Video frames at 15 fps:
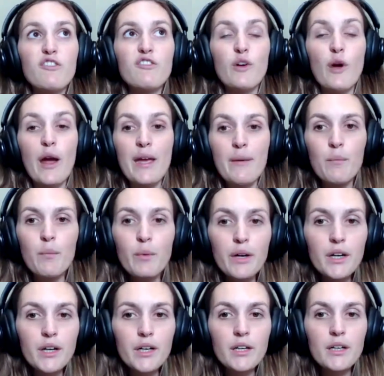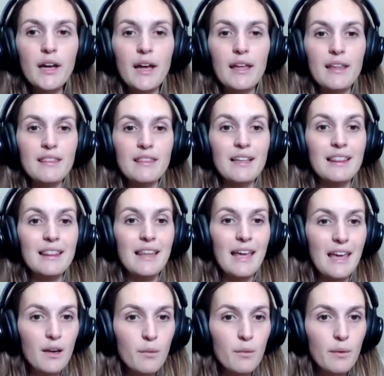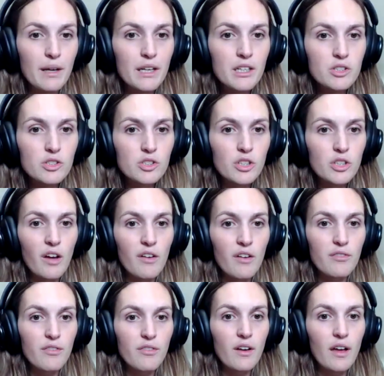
framework and the language of